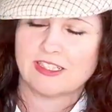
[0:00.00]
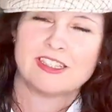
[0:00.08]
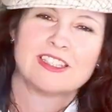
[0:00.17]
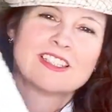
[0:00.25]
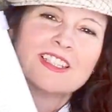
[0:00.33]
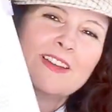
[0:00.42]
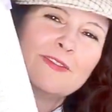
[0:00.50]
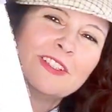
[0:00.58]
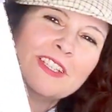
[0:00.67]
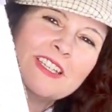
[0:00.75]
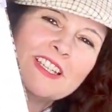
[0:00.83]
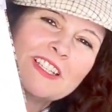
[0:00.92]
at this
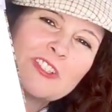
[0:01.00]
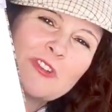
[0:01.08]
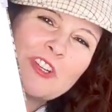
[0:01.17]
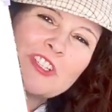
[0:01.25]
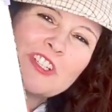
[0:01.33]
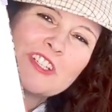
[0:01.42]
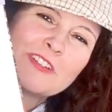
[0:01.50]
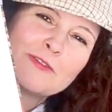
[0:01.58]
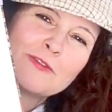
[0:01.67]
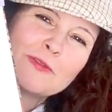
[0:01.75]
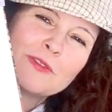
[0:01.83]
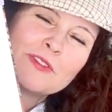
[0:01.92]
lovely illustration
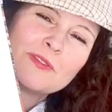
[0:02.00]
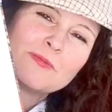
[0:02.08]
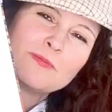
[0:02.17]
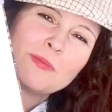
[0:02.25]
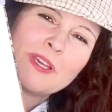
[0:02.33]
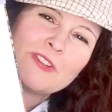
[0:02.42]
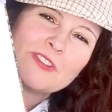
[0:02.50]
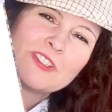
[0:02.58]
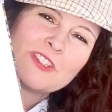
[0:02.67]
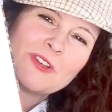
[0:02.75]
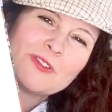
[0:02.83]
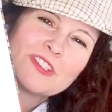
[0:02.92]
of
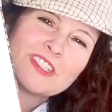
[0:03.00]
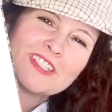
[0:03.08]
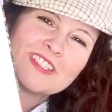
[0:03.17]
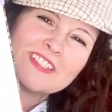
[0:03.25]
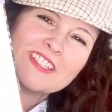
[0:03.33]
buttered toast and